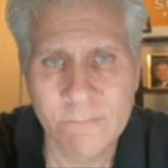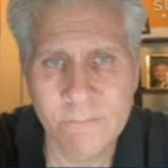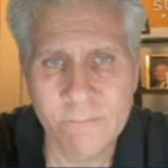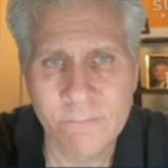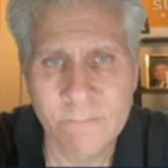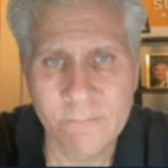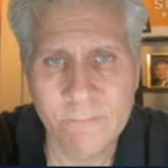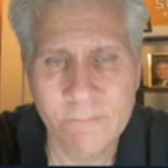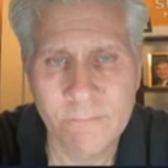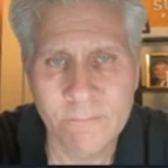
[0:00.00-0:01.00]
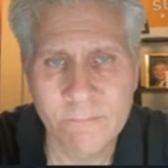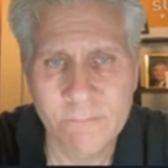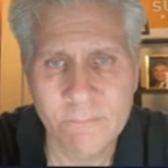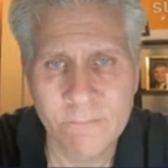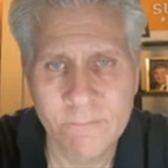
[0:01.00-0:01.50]

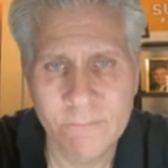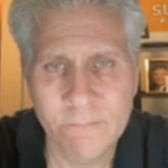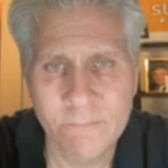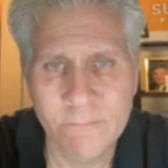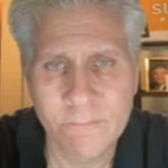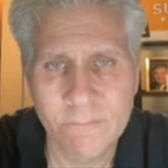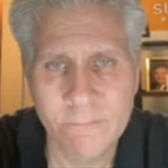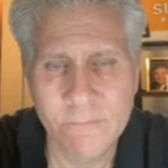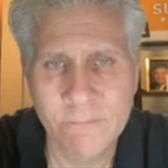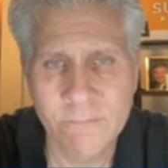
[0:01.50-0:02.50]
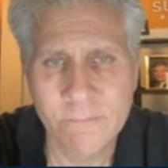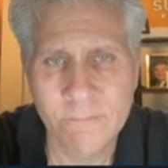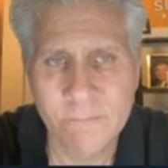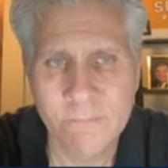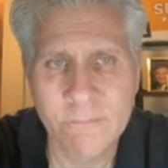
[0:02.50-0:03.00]

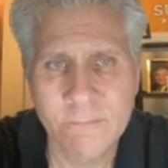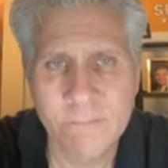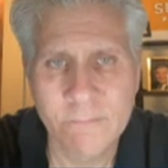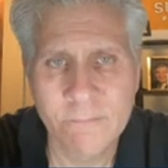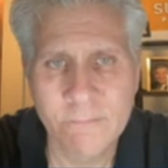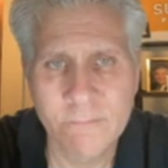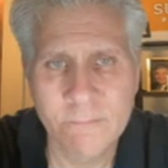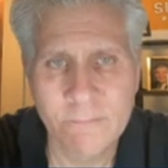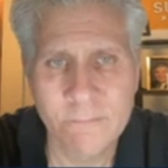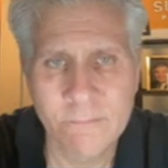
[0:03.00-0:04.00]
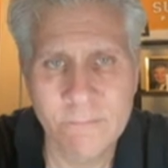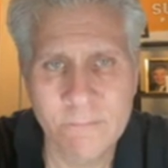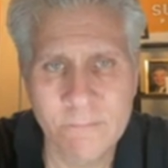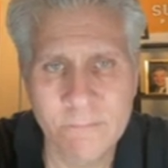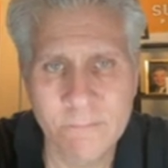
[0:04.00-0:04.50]

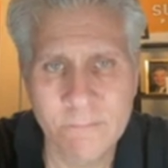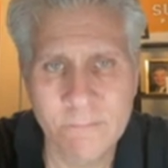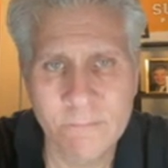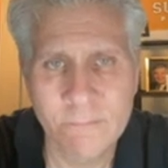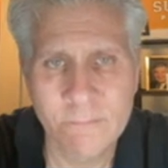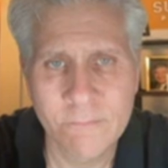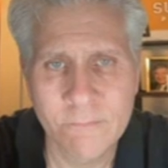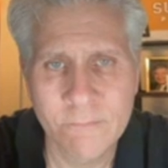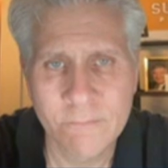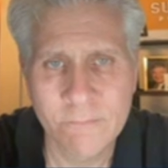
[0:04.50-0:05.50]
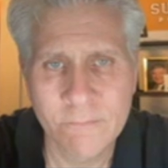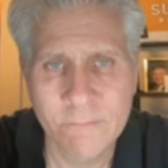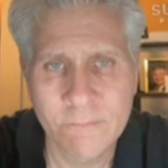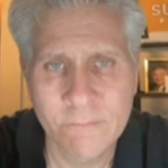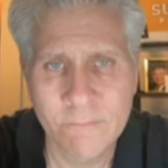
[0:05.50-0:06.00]

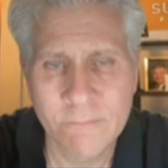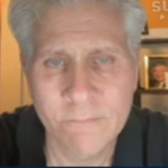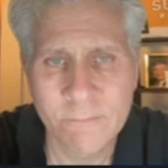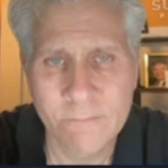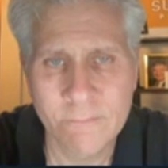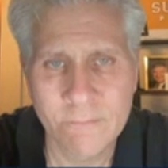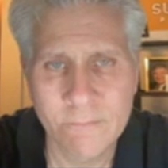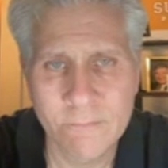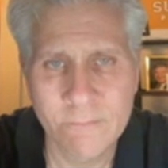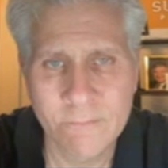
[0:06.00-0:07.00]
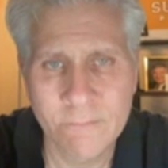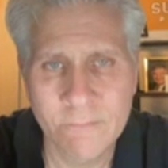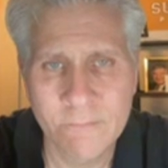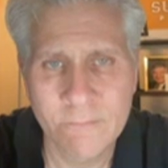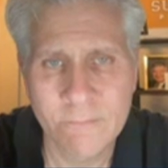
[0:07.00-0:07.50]

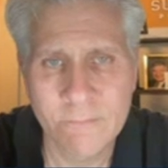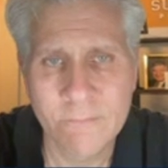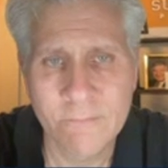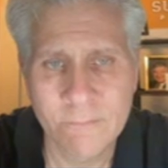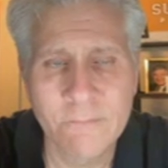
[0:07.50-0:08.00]
No words are spoken by the person on screen.